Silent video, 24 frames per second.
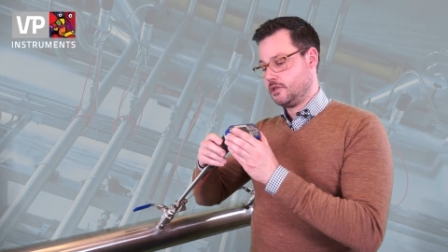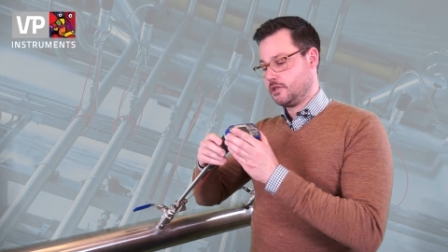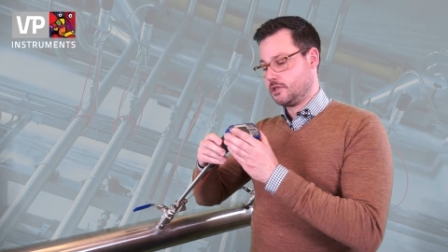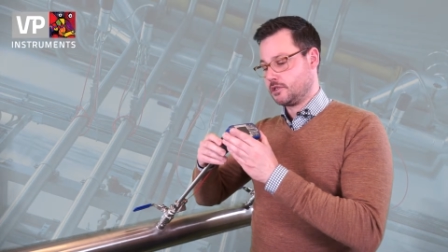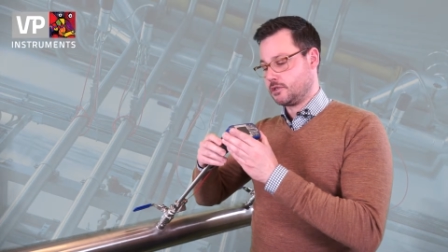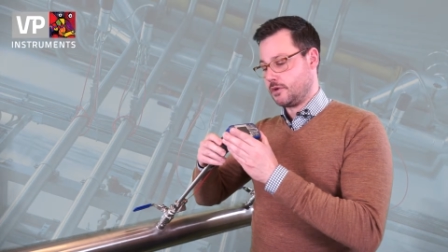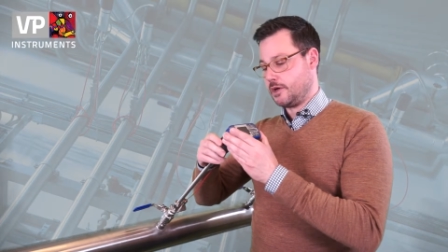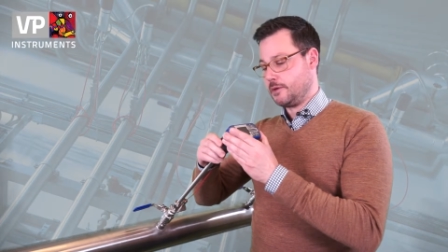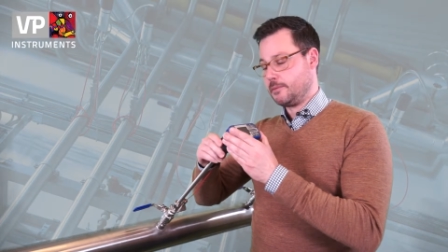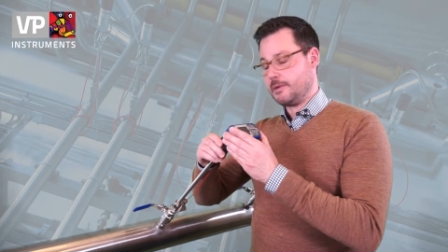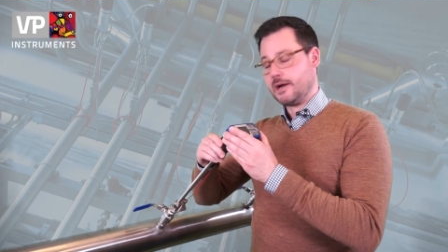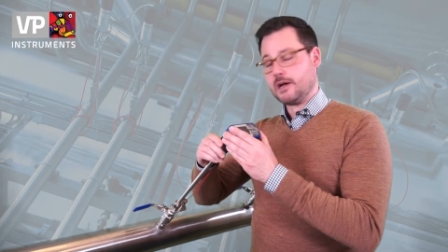
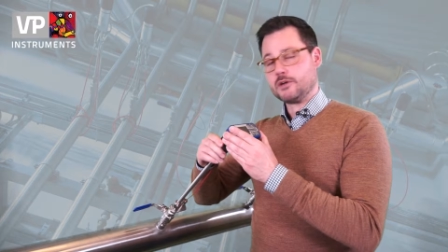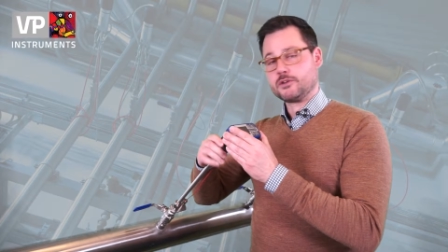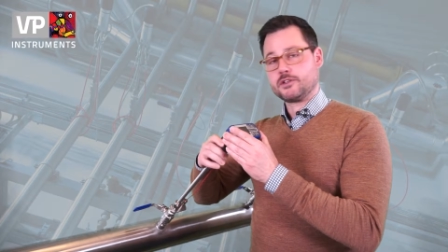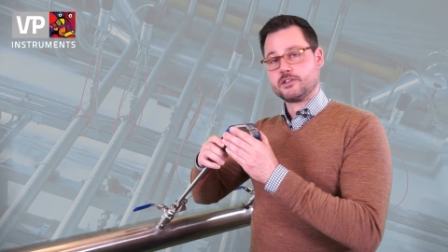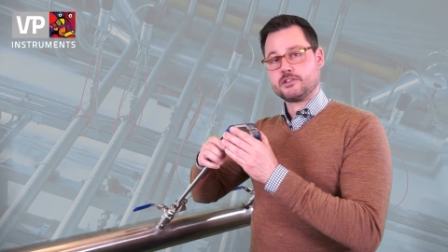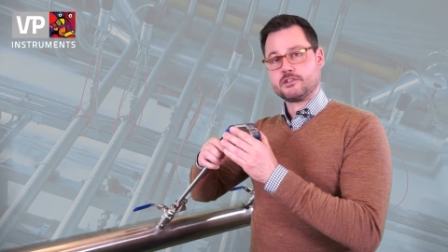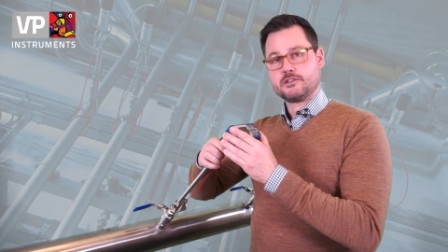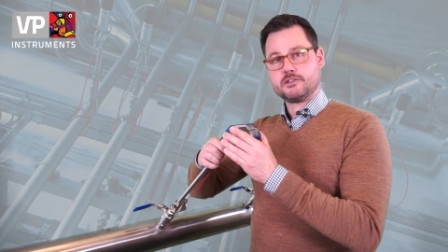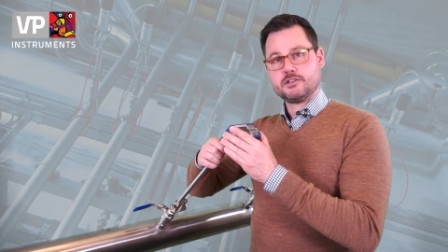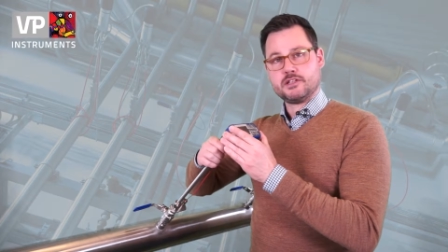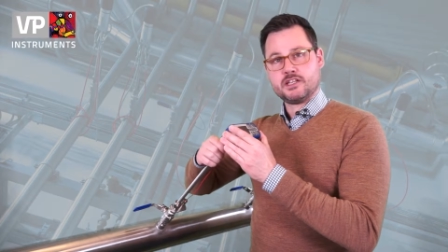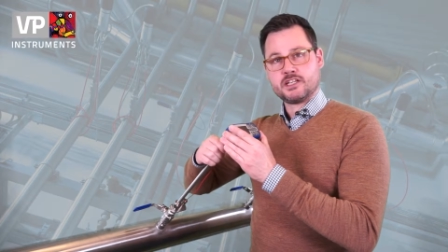So I mount
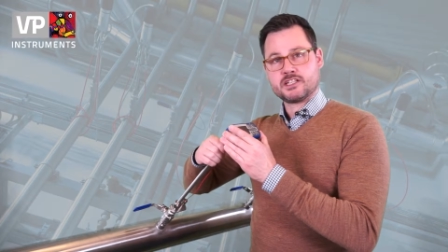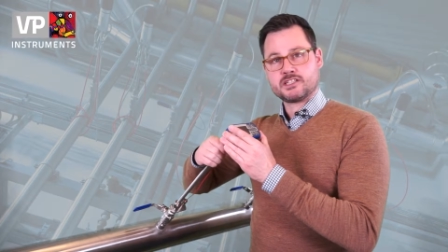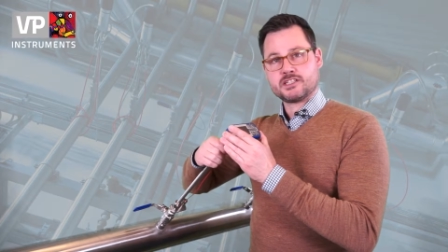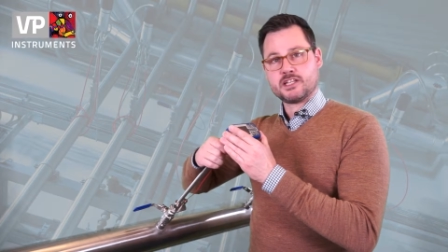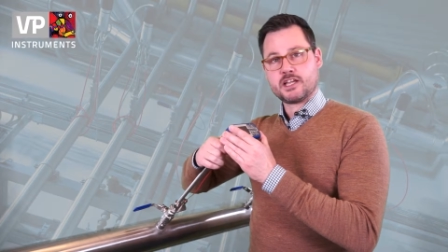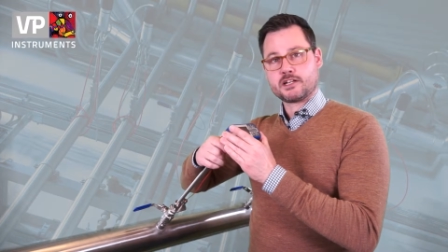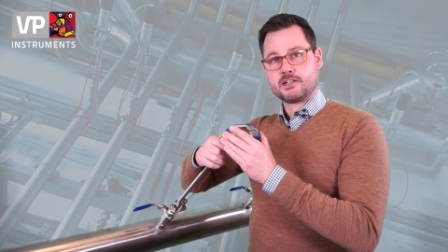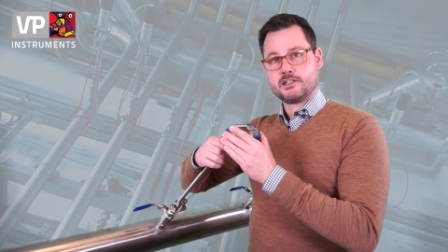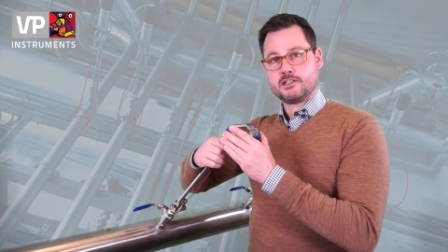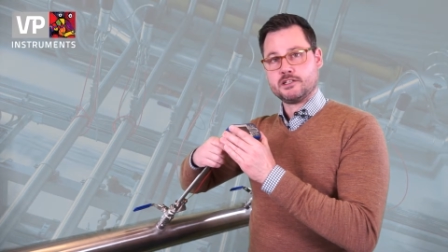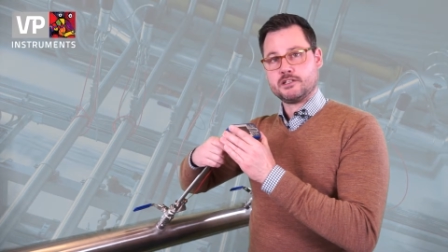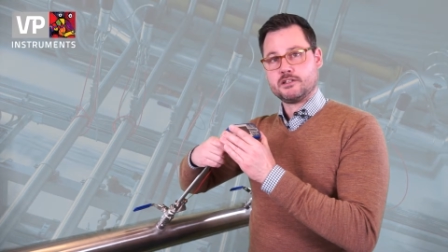it
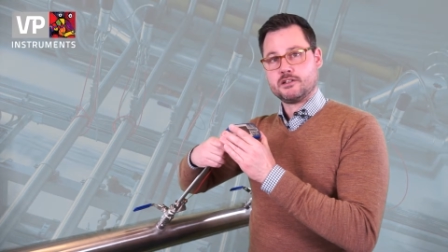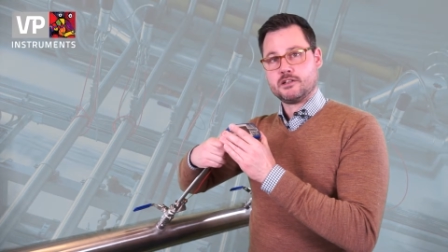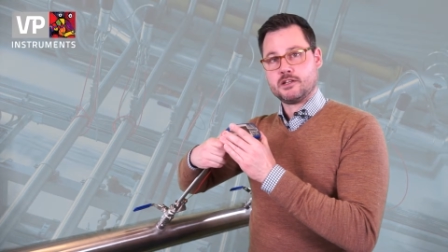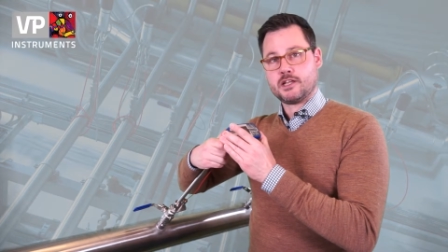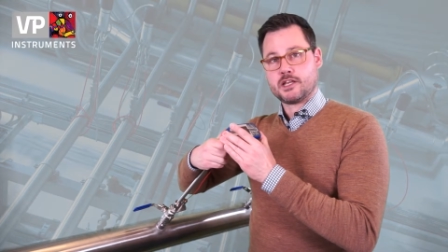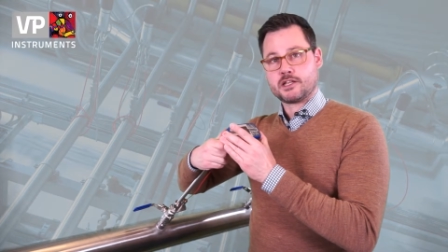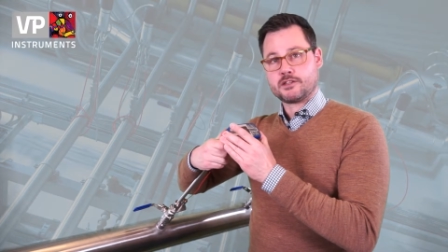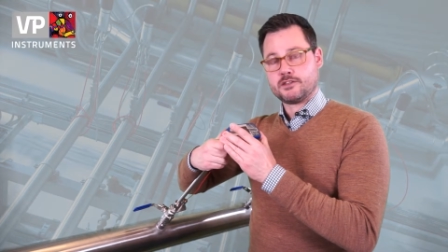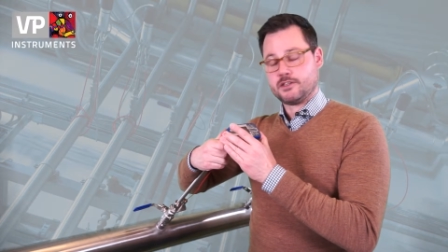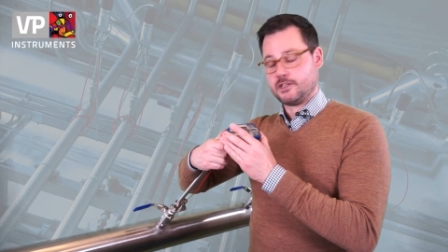exactly like